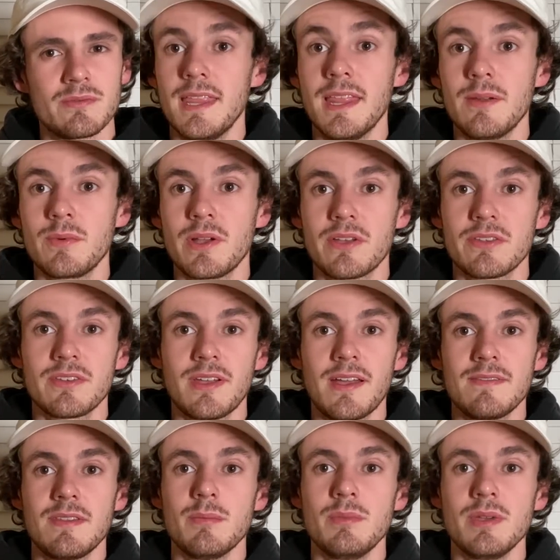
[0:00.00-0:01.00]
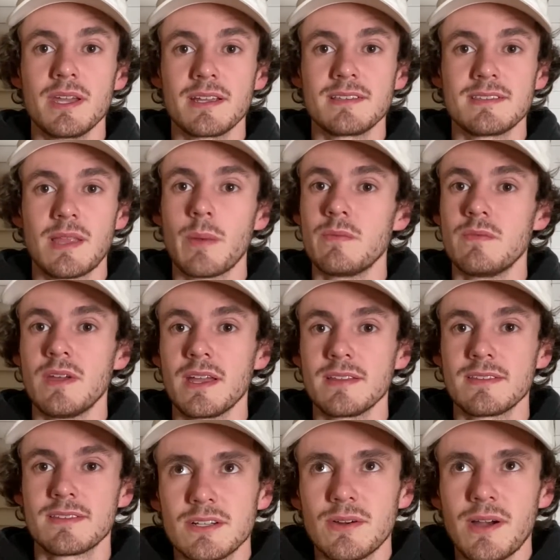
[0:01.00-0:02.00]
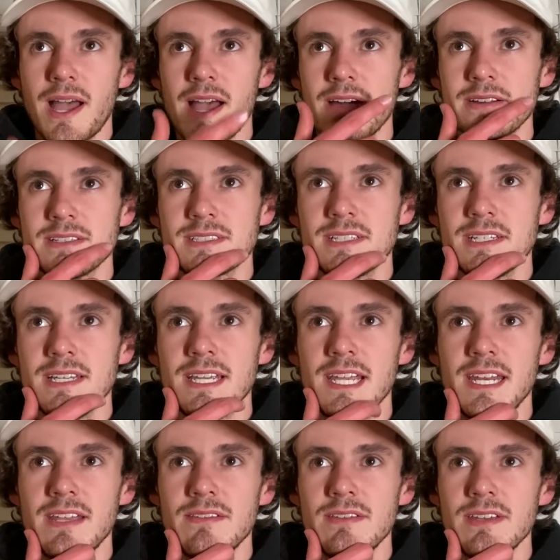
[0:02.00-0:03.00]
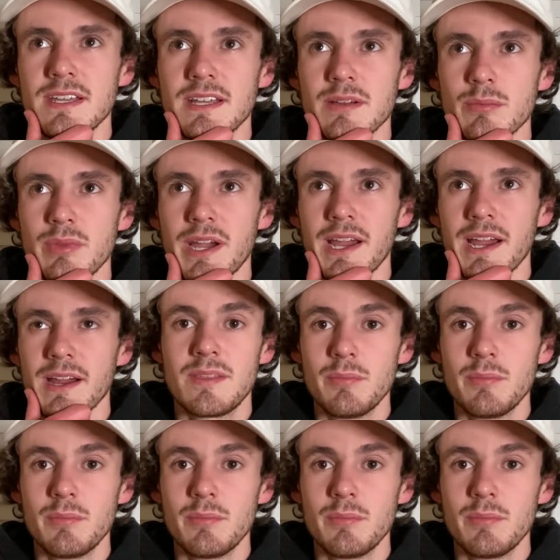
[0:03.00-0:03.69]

And then we also have the big step van. So how does the EDV compare?